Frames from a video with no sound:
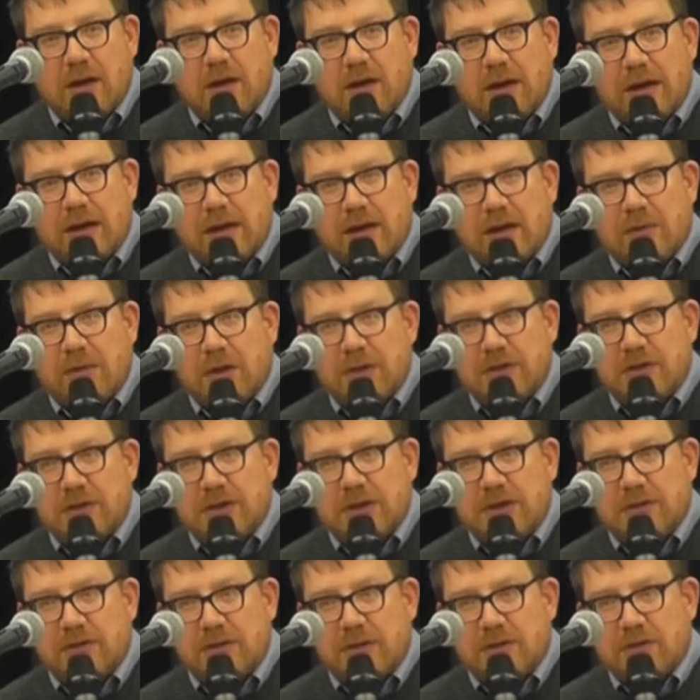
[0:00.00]
I cut my
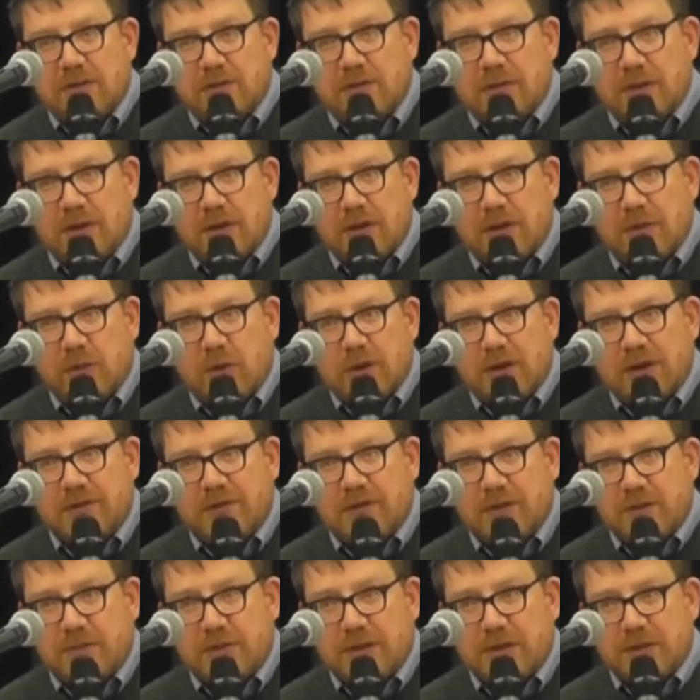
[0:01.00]
teeth in
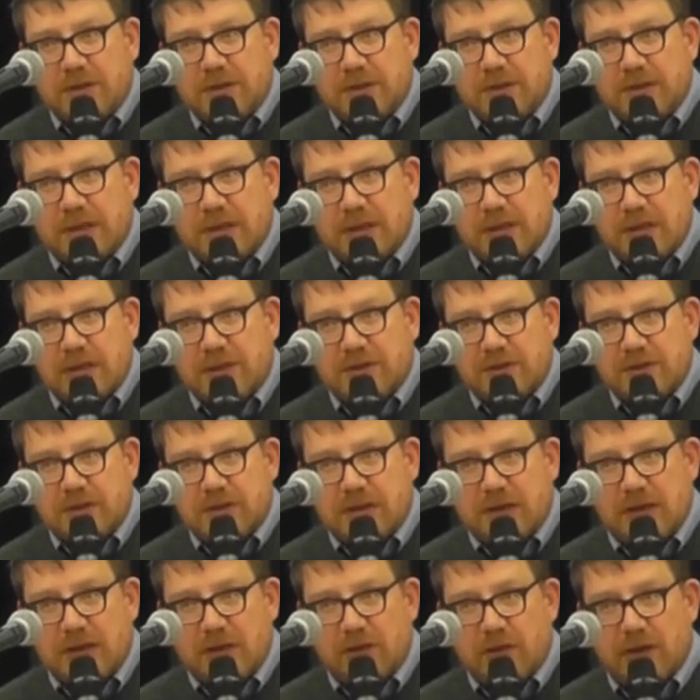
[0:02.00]
working for the BBC in London
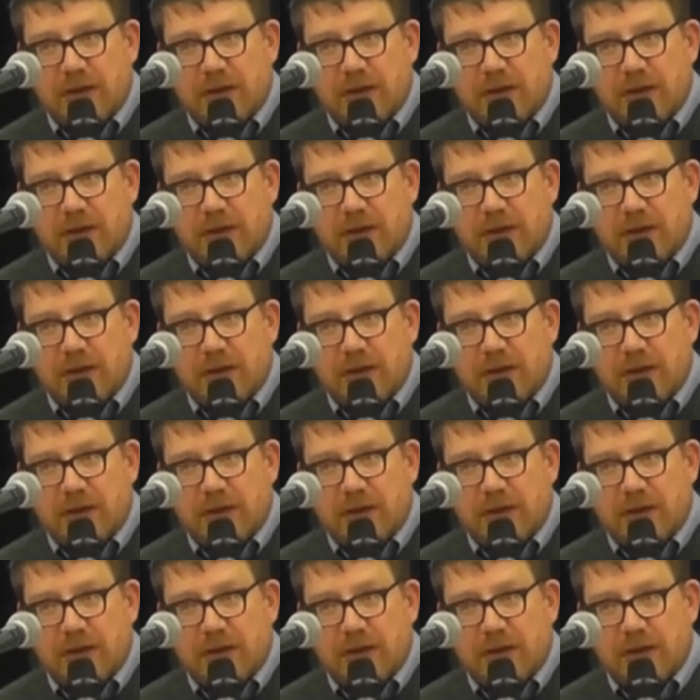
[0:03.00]
here,